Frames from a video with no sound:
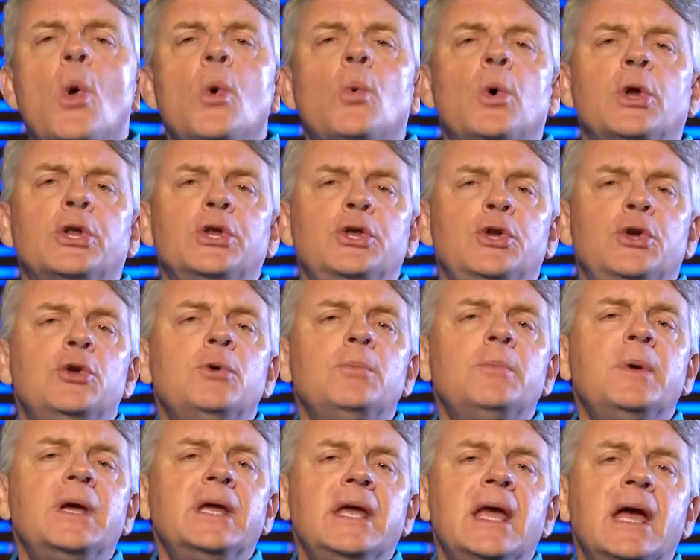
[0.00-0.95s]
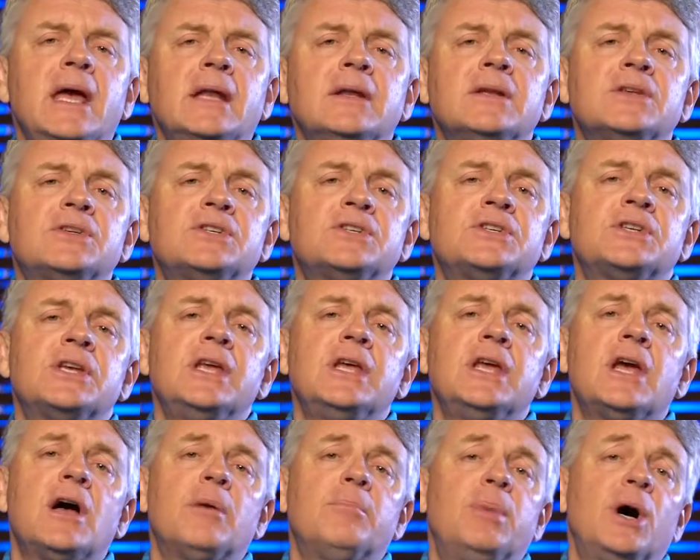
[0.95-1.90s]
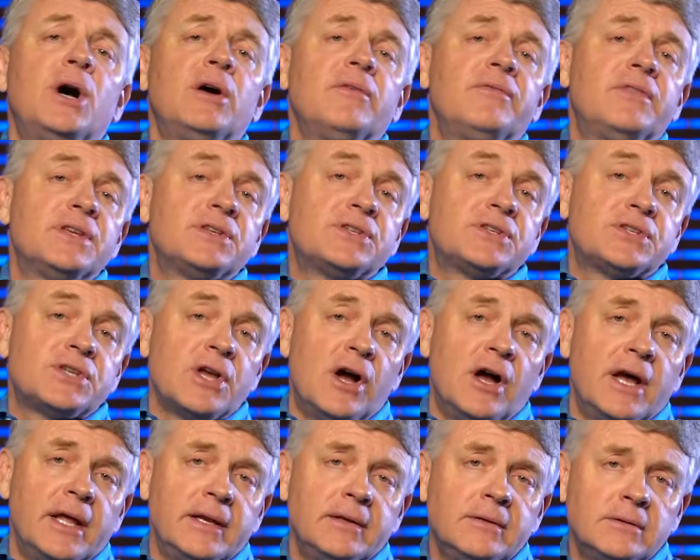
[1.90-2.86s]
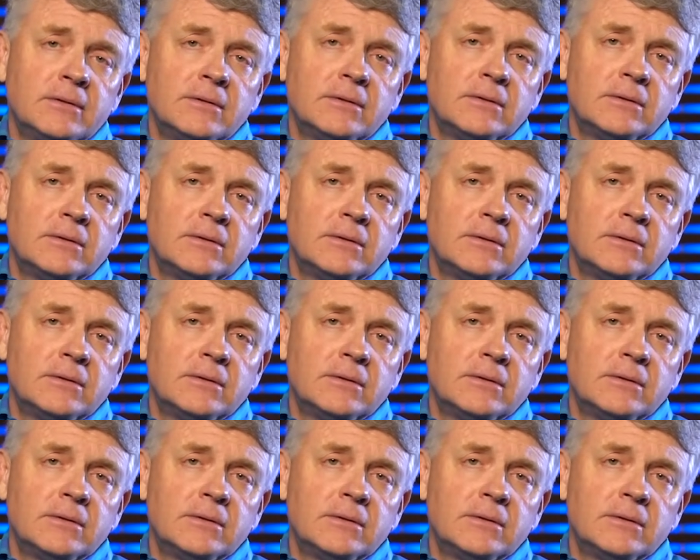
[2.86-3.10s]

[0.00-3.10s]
when you begin to see above the sun,